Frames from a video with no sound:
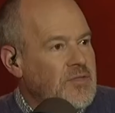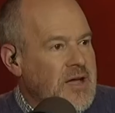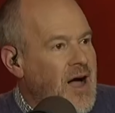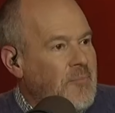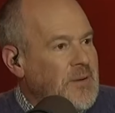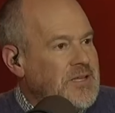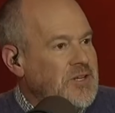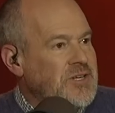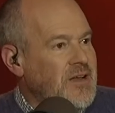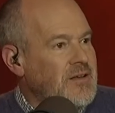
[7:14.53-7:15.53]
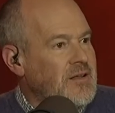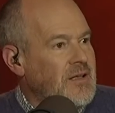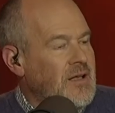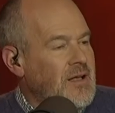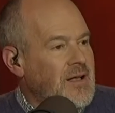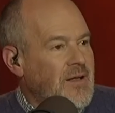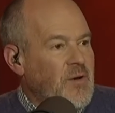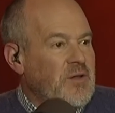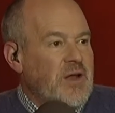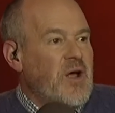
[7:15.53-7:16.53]
The competition.
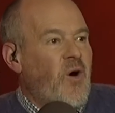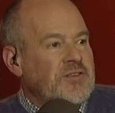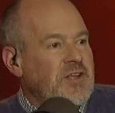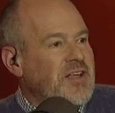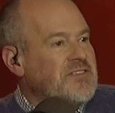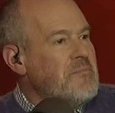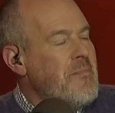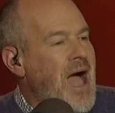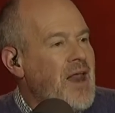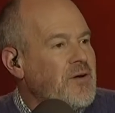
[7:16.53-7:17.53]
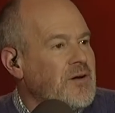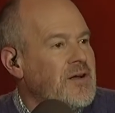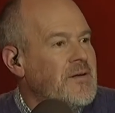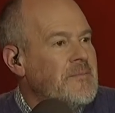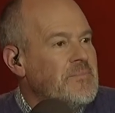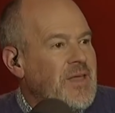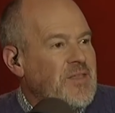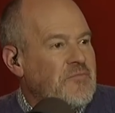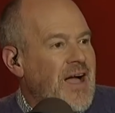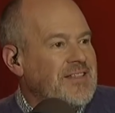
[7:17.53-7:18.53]
And also, it doesn't matter.
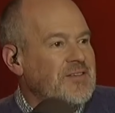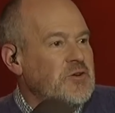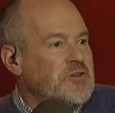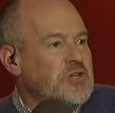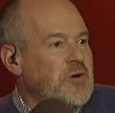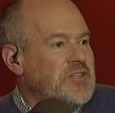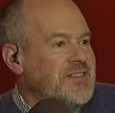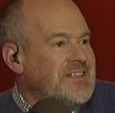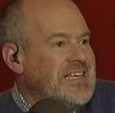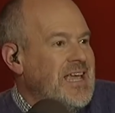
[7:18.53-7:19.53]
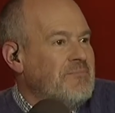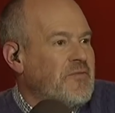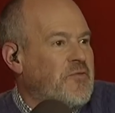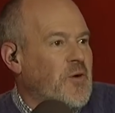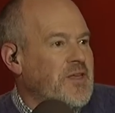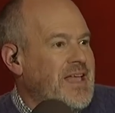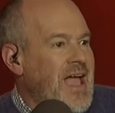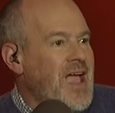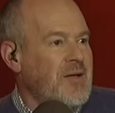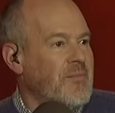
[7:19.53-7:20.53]
And the fact that you're choosing the team before the
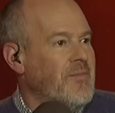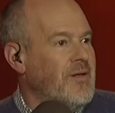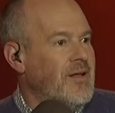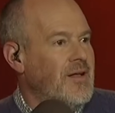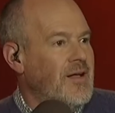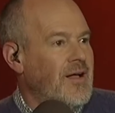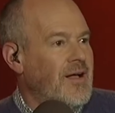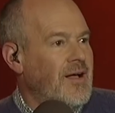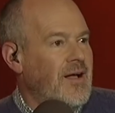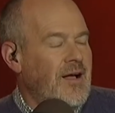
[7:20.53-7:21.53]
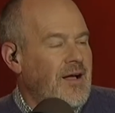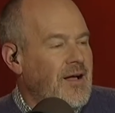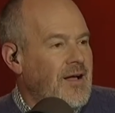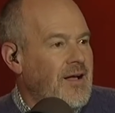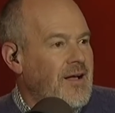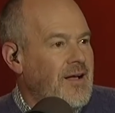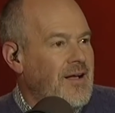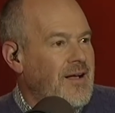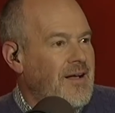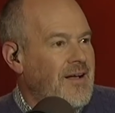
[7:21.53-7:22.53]
game. Also, they changed
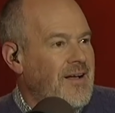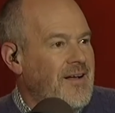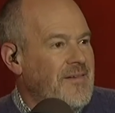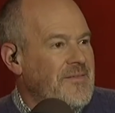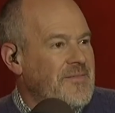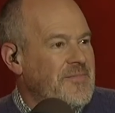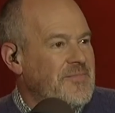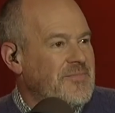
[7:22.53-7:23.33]
it so no one would get